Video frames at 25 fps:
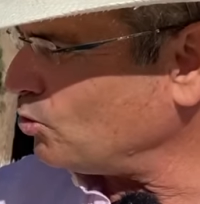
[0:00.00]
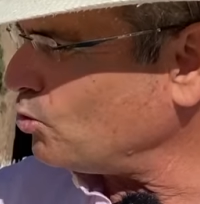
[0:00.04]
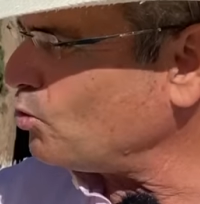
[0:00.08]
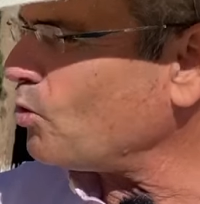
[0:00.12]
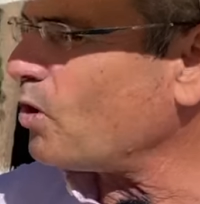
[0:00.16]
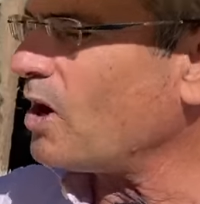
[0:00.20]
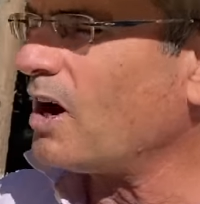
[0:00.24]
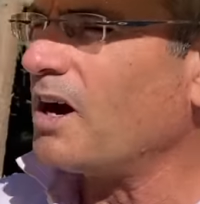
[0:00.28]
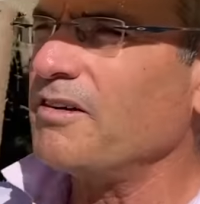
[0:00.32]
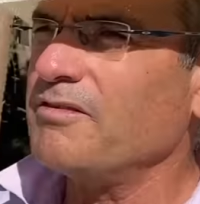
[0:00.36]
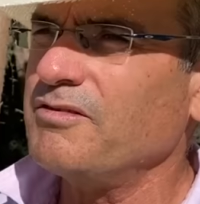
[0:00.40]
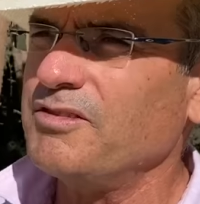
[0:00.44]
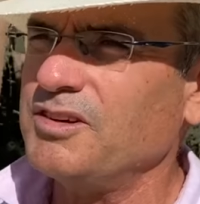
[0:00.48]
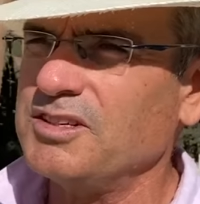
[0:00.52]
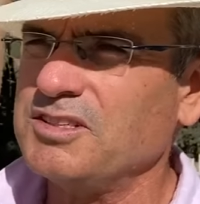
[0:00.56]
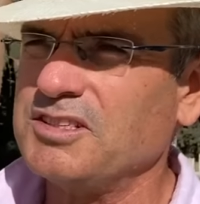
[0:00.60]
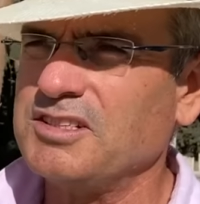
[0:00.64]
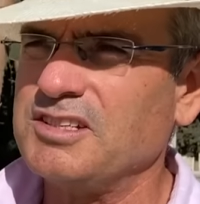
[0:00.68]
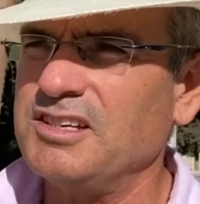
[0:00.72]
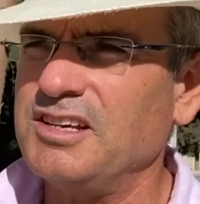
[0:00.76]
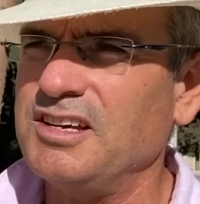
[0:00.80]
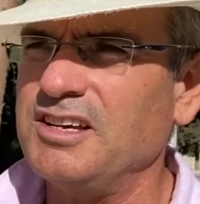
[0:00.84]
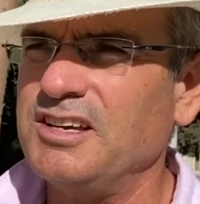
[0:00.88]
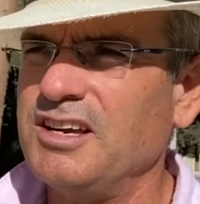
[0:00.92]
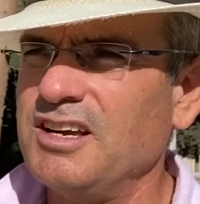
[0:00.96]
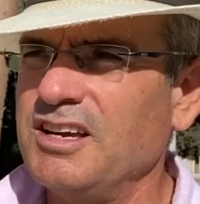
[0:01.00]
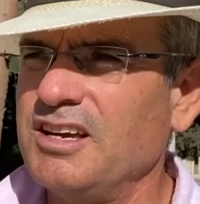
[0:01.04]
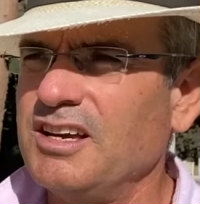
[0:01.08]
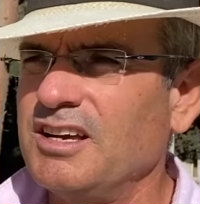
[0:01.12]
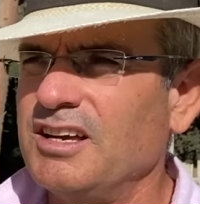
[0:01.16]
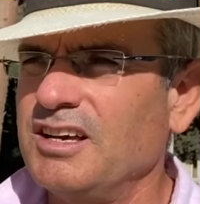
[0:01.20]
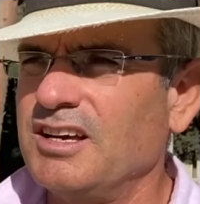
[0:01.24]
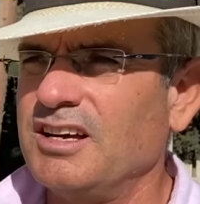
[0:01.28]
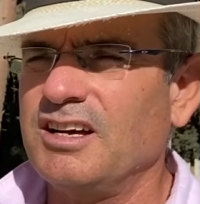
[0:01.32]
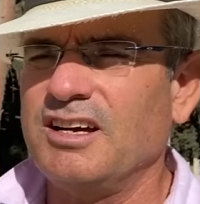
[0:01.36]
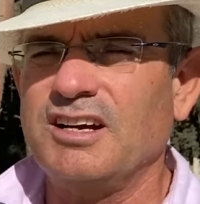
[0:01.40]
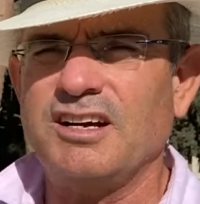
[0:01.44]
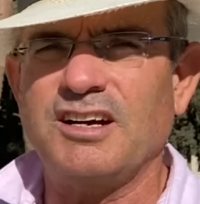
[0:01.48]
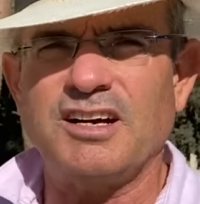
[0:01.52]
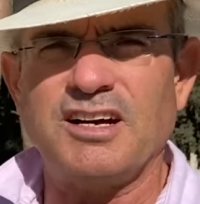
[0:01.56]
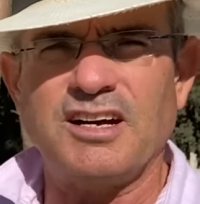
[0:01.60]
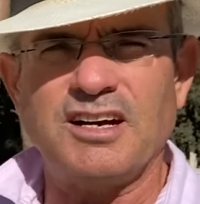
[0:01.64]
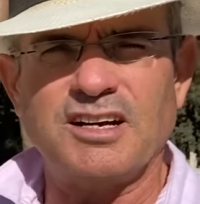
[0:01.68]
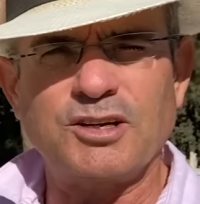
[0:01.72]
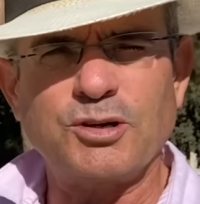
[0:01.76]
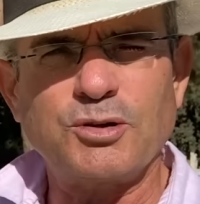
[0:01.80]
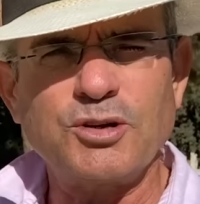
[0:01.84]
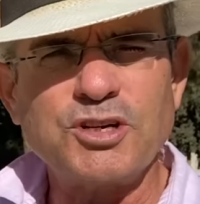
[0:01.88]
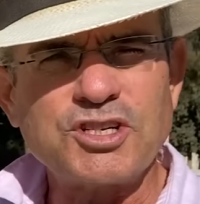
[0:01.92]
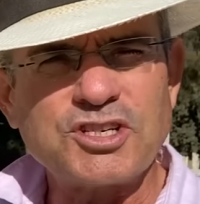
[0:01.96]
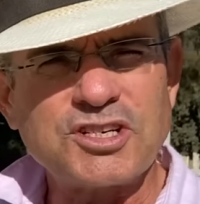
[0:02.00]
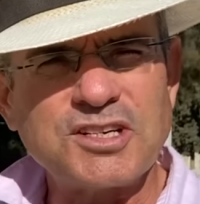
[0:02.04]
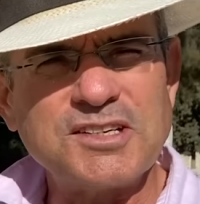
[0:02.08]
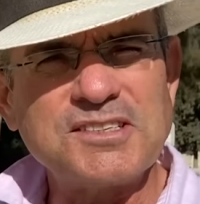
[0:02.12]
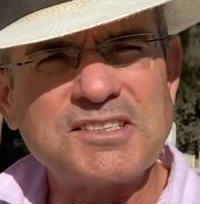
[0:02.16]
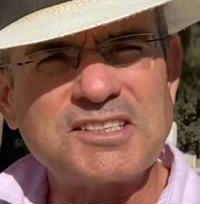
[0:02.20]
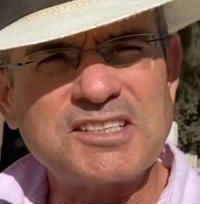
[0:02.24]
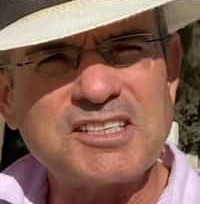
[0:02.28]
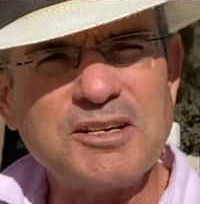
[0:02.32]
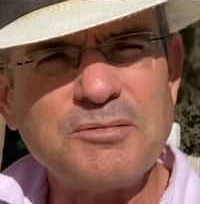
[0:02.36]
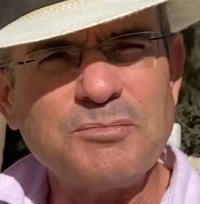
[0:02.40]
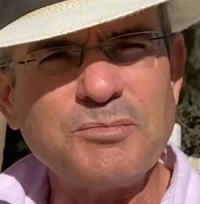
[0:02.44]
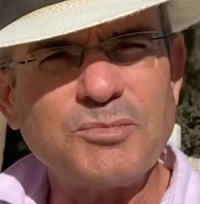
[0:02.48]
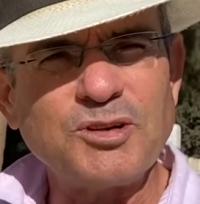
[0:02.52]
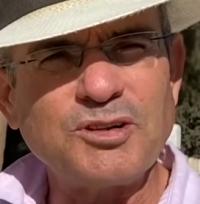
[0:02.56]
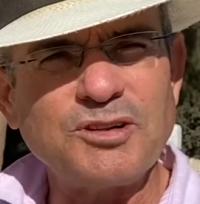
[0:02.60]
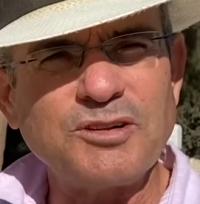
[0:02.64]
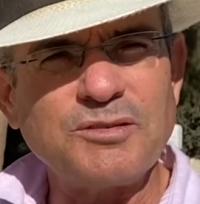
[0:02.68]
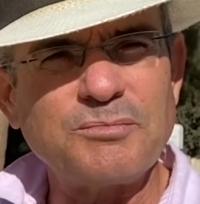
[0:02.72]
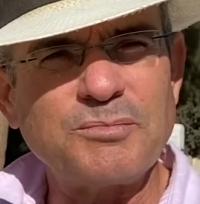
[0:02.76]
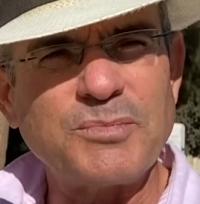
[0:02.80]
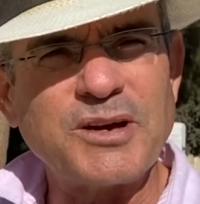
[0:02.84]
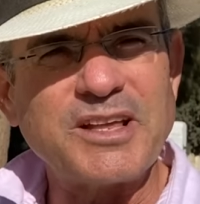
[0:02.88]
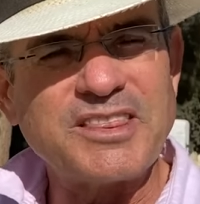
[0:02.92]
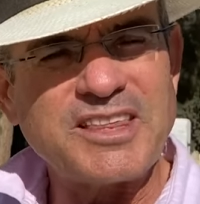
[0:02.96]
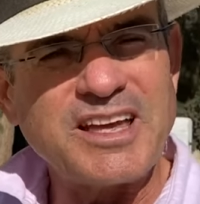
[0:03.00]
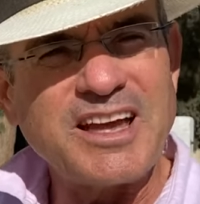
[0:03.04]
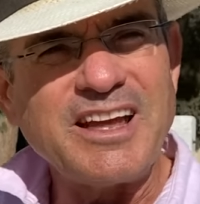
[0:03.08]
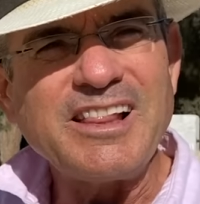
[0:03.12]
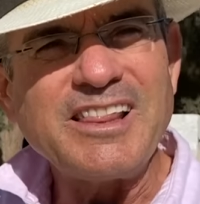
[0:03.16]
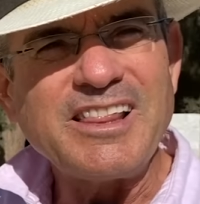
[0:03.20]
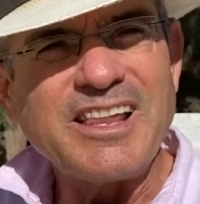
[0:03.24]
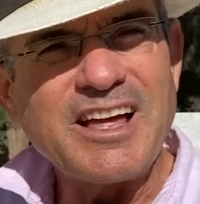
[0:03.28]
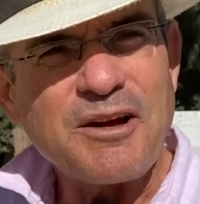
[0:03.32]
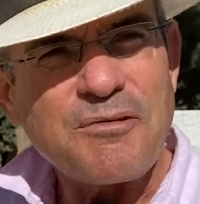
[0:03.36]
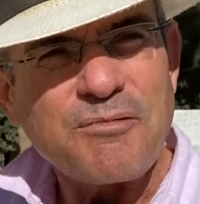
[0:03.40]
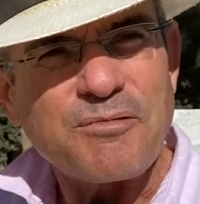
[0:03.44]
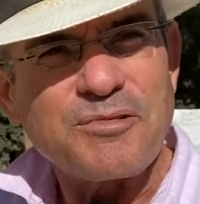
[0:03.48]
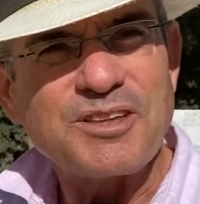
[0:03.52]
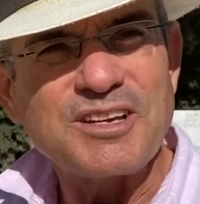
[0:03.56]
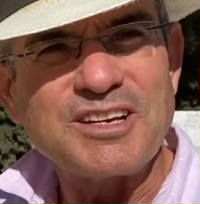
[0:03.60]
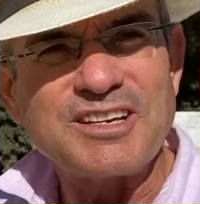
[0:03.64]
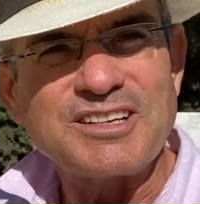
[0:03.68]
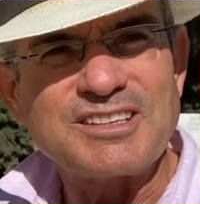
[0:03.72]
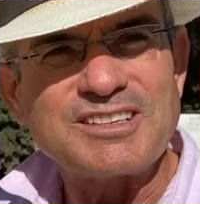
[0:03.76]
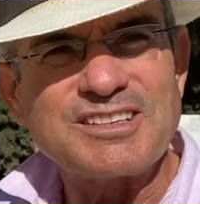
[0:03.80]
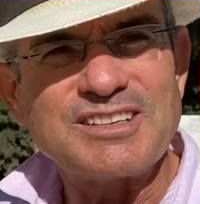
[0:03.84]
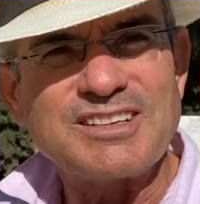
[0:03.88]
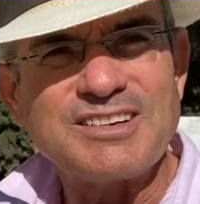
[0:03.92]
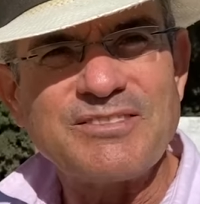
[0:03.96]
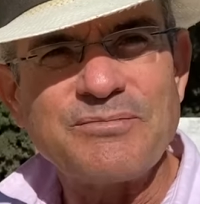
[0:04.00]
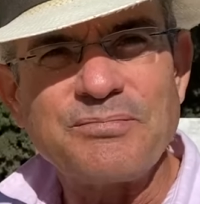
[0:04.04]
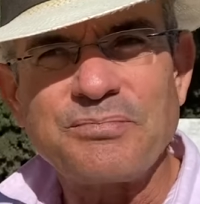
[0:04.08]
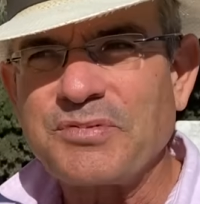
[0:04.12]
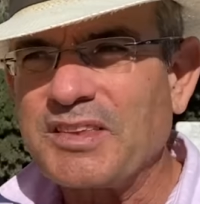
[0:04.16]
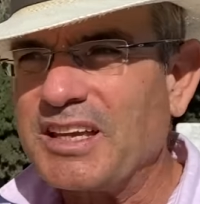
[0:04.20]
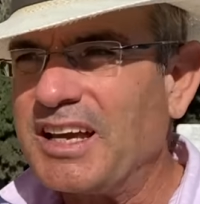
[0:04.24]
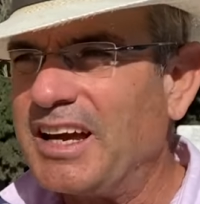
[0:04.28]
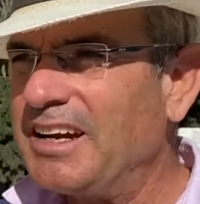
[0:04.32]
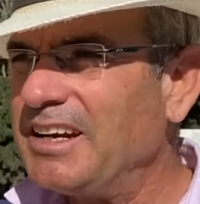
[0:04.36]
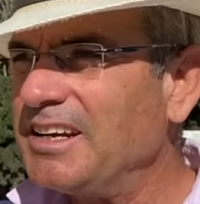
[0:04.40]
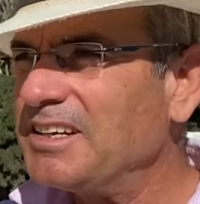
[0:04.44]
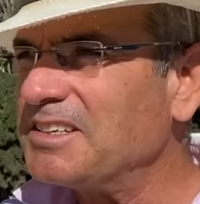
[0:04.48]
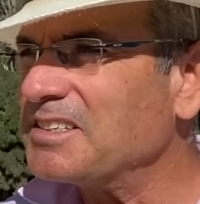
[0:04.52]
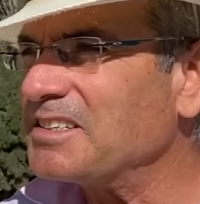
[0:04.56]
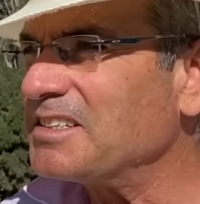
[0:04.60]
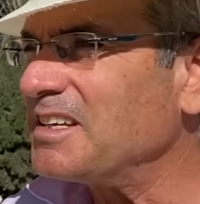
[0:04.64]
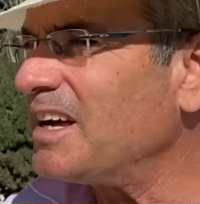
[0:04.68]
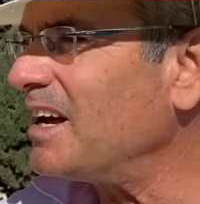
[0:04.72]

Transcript: too obviously a Christian symbol, but they left it. And it's